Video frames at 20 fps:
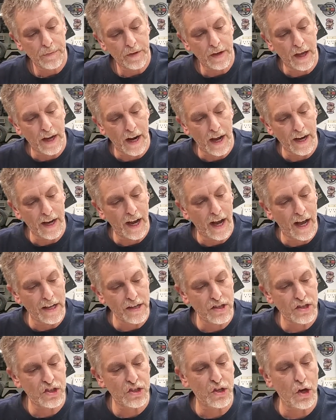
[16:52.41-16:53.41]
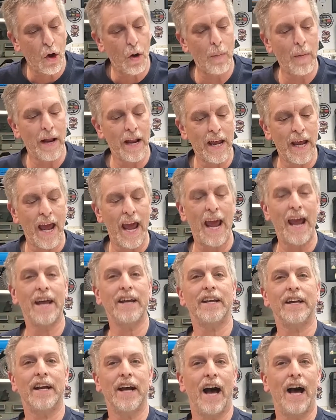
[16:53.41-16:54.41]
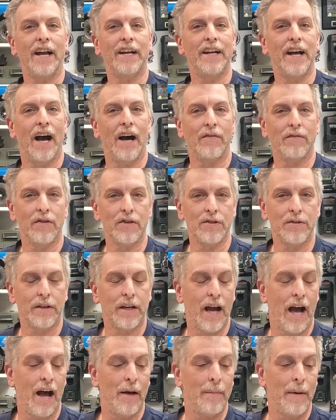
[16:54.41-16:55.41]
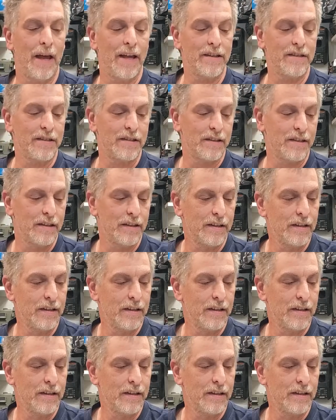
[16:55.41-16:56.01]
And I got so many hand to God comments.